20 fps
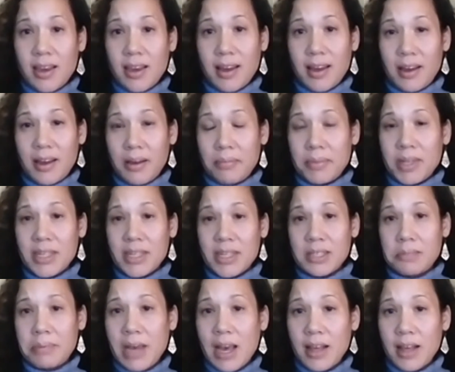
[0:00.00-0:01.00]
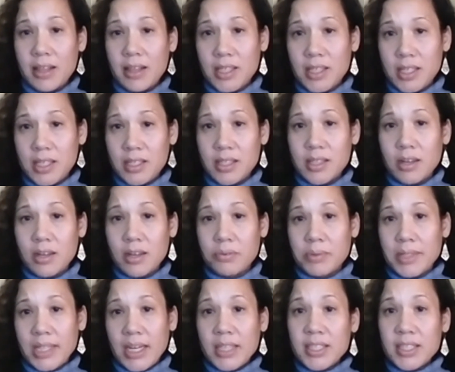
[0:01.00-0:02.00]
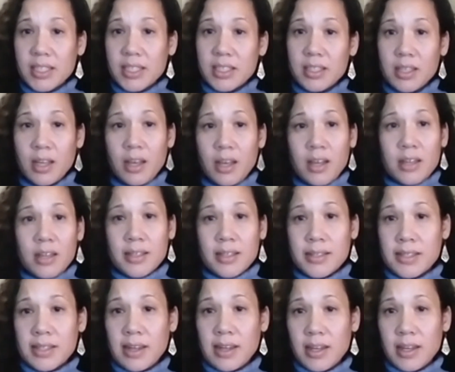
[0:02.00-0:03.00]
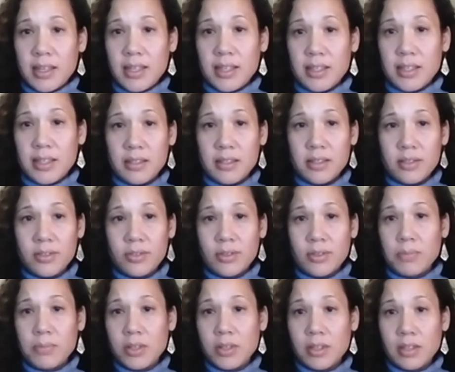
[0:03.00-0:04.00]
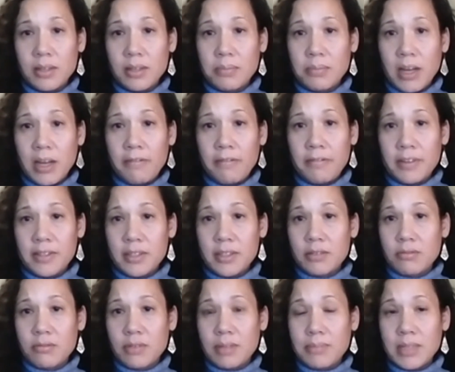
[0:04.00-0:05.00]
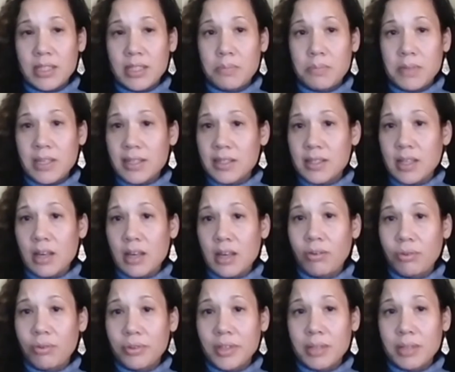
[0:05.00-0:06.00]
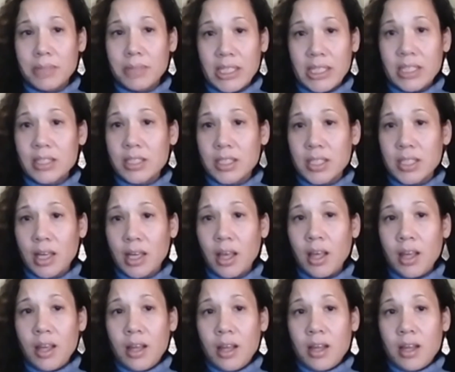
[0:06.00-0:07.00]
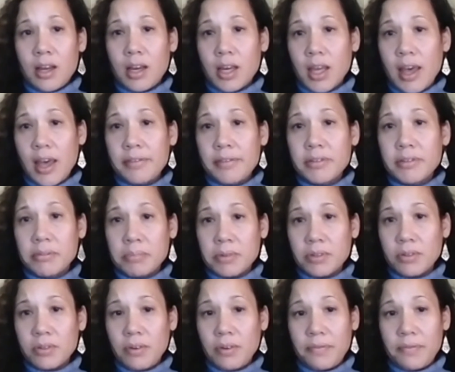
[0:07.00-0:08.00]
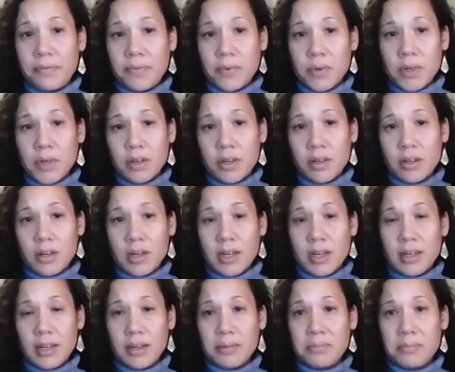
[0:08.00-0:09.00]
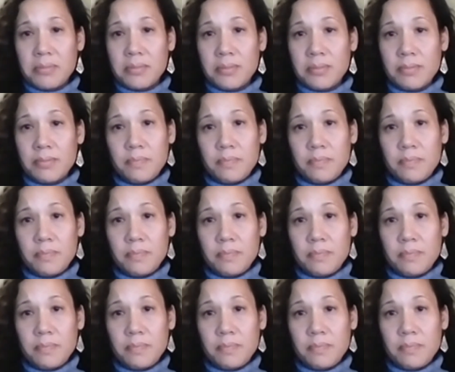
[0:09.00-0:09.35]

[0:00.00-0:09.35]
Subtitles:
municipalities are reluctant to sign into community benefits agreements because they hold them legally accountable for